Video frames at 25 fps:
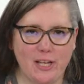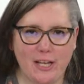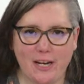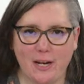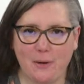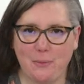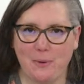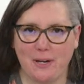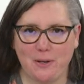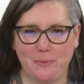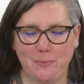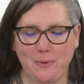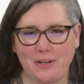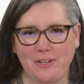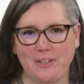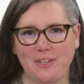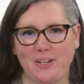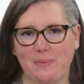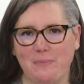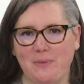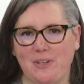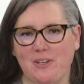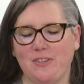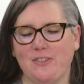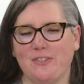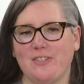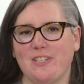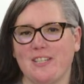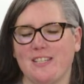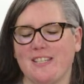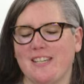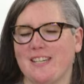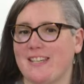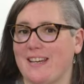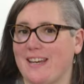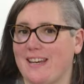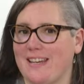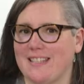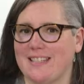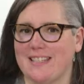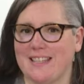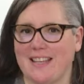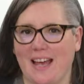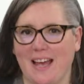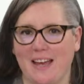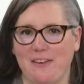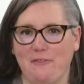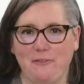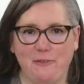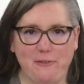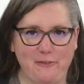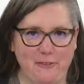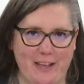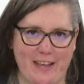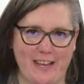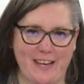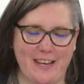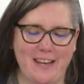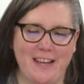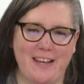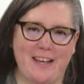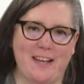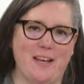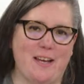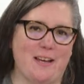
and I want to welcome you to today's live event.